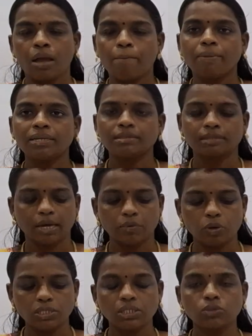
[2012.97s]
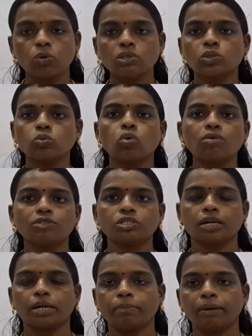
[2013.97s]
But there was no school which
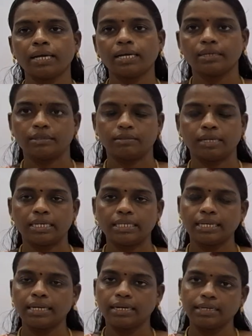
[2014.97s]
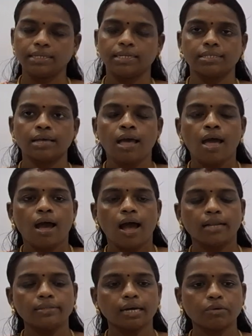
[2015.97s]
run by the Indian leaders,
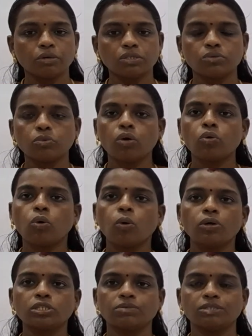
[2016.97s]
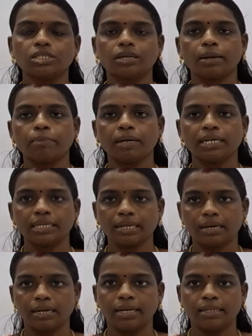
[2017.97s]
and there was no court which run by
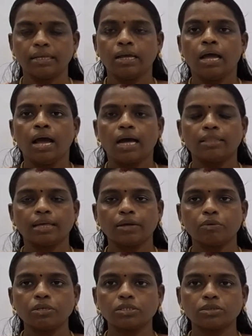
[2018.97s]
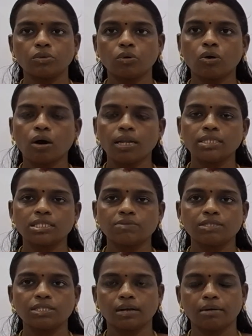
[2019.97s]
Indian leader, and there was no colleges
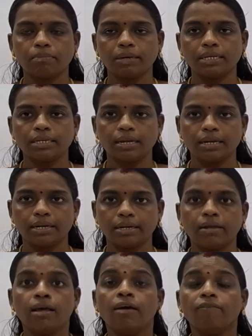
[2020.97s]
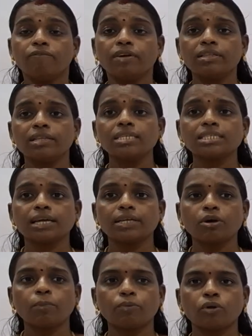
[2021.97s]
which run by Indian leader. When this
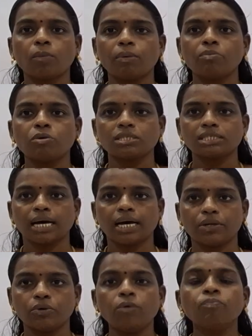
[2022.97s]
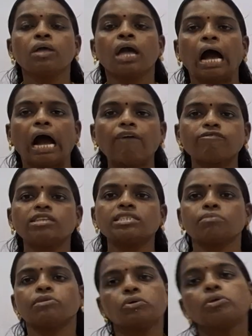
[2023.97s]
kind of problem was there, no, after
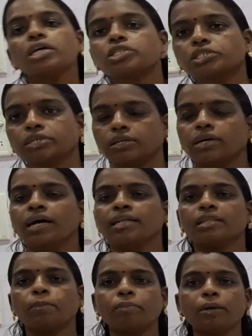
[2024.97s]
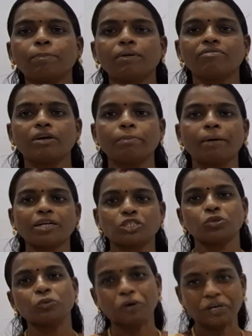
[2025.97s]
some duration, the people went back
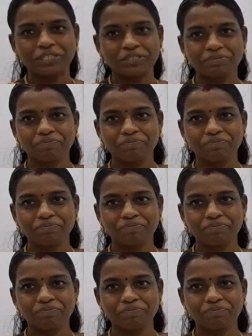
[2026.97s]
to work.